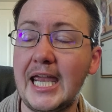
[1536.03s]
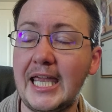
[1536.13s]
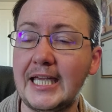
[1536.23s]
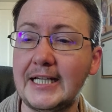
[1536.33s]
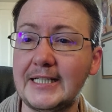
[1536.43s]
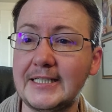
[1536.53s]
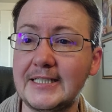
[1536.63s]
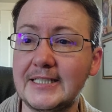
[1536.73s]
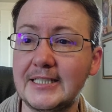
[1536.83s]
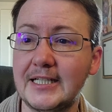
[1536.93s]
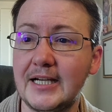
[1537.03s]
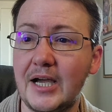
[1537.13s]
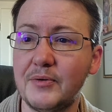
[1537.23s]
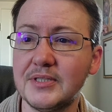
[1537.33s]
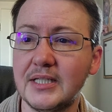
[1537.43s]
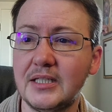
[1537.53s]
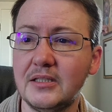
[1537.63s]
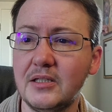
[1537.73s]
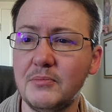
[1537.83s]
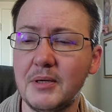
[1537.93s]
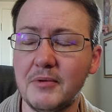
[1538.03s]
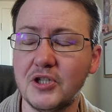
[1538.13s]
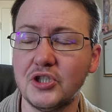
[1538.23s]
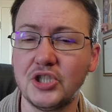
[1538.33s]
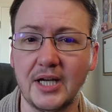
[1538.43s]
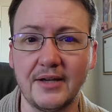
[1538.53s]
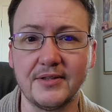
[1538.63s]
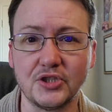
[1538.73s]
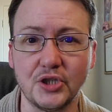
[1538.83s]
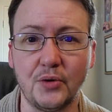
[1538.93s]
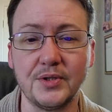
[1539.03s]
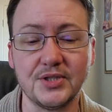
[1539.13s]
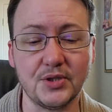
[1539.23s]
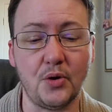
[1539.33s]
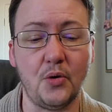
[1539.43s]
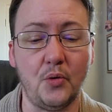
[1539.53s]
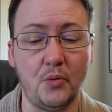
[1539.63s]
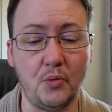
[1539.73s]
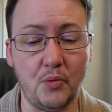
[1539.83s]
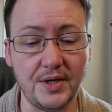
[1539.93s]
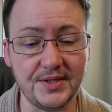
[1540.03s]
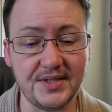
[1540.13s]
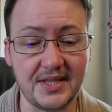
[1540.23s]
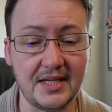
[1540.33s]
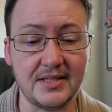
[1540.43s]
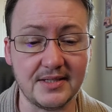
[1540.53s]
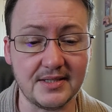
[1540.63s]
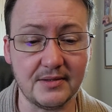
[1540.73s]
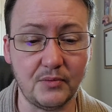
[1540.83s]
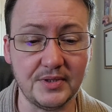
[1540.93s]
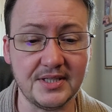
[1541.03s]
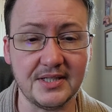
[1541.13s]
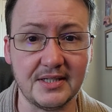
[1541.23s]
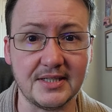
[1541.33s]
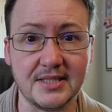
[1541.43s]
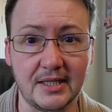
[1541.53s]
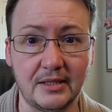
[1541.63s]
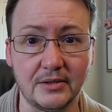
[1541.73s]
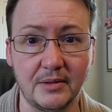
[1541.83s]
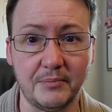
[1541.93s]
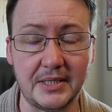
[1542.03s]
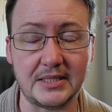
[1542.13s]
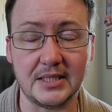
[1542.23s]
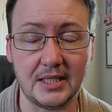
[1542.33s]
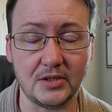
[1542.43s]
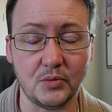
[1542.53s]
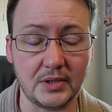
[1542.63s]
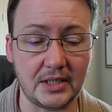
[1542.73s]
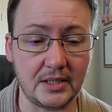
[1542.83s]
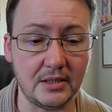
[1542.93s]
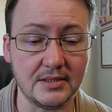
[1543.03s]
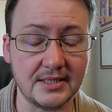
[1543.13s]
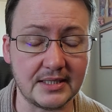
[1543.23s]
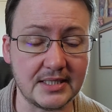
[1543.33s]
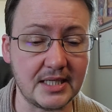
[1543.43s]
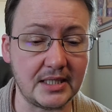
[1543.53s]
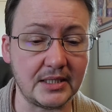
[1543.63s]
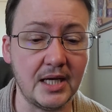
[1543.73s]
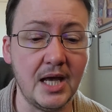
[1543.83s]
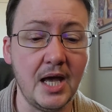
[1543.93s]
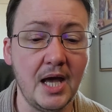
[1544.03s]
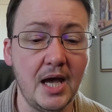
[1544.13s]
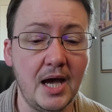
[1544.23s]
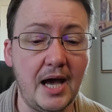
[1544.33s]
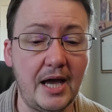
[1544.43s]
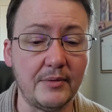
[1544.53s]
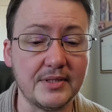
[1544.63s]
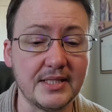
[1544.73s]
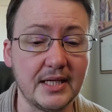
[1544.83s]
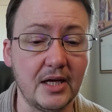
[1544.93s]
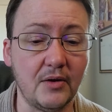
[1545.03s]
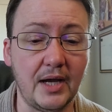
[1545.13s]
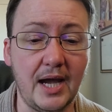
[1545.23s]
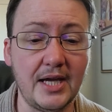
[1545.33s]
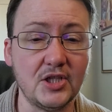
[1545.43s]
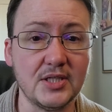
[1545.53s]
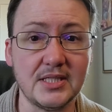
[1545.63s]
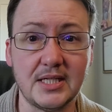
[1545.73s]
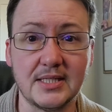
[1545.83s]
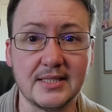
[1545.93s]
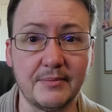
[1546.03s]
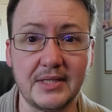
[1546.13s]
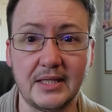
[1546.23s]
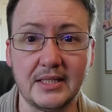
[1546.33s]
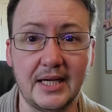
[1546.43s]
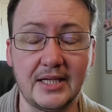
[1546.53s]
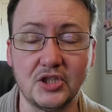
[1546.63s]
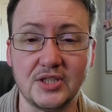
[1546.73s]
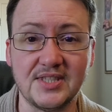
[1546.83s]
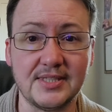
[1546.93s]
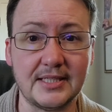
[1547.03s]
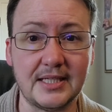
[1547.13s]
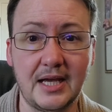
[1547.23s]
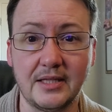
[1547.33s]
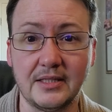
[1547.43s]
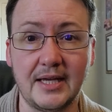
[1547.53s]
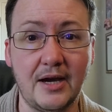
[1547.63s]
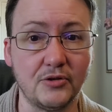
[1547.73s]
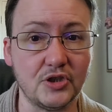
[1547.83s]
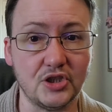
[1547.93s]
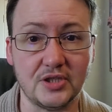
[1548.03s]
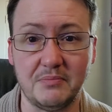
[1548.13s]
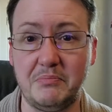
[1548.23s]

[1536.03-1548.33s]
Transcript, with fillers: And uh, I was like, you know, maybe I should check out the show. And so once things, once the dust settled a bit in twenty sixteen, I was like, okay, I just need something that I can just sit on the couch and just